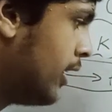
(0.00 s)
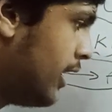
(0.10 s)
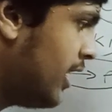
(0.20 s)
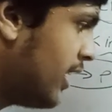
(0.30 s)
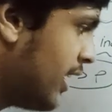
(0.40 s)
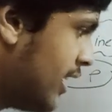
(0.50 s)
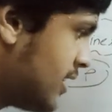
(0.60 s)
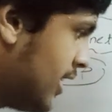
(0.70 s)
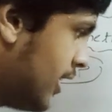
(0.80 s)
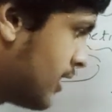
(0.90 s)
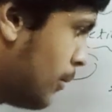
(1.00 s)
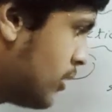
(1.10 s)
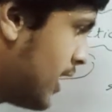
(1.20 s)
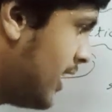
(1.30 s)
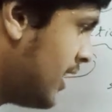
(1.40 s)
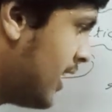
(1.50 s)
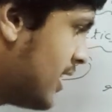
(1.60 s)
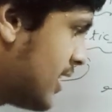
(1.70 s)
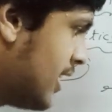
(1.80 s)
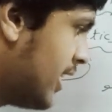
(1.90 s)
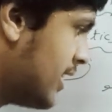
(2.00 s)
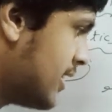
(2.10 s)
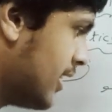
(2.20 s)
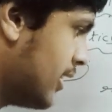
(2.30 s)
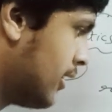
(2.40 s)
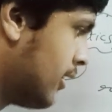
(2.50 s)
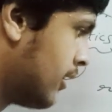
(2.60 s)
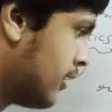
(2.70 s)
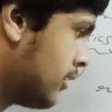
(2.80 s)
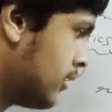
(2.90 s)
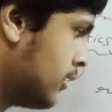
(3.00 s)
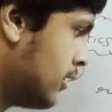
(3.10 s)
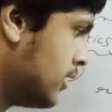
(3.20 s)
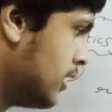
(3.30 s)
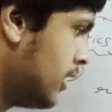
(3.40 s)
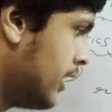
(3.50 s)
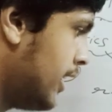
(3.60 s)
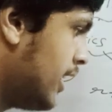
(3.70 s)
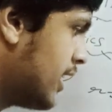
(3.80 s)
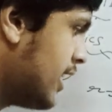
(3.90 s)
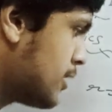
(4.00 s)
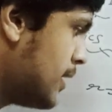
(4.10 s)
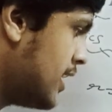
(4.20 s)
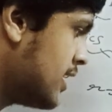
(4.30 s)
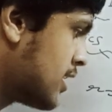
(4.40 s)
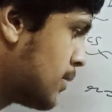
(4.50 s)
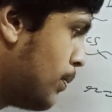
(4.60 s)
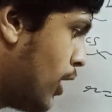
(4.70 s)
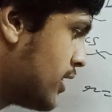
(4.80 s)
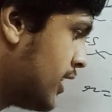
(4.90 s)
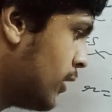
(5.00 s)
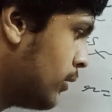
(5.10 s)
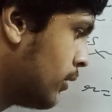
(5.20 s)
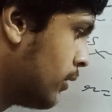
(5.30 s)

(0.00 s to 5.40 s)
increasing, suppose anything is increasing, increase means positive,